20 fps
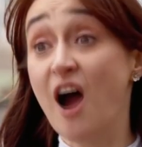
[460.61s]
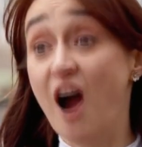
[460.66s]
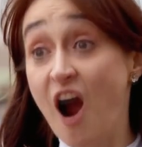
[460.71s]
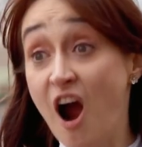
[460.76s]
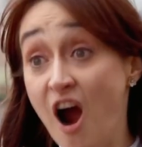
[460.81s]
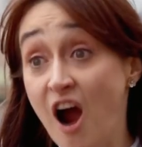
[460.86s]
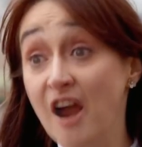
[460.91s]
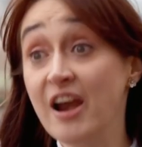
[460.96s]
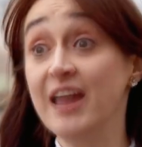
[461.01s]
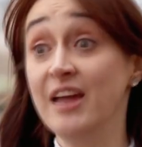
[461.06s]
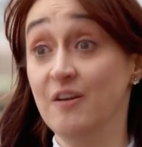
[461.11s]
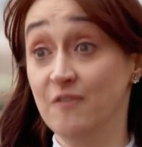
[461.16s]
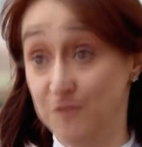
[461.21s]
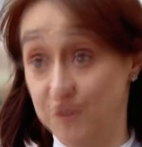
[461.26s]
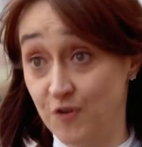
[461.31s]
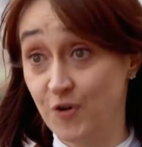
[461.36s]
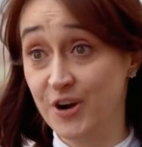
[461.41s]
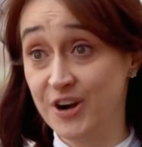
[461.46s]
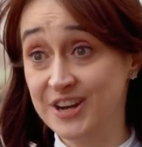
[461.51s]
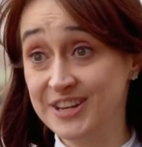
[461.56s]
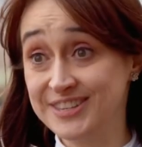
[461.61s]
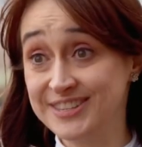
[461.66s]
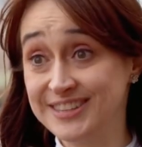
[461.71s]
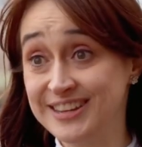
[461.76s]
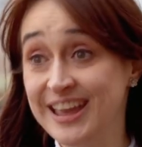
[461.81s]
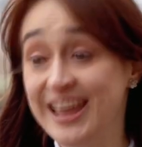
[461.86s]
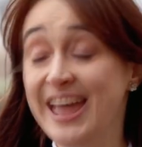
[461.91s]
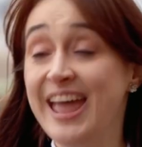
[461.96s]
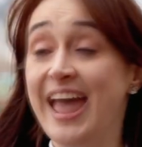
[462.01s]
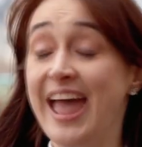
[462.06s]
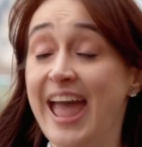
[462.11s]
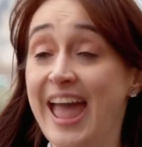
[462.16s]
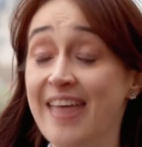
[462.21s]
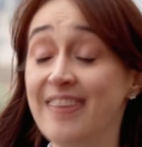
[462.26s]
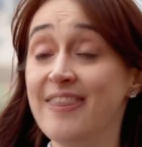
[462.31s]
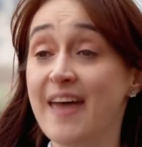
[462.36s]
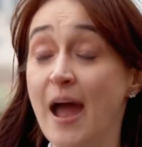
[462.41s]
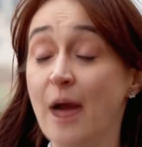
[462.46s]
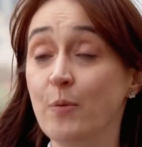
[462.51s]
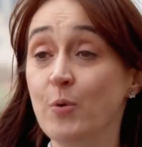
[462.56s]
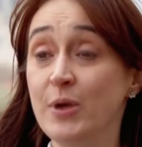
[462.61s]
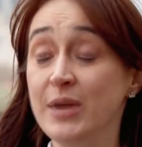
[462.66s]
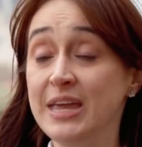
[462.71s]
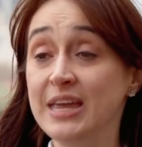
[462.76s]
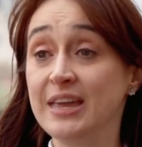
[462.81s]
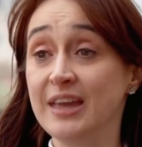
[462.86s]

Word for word: are enforced, and that we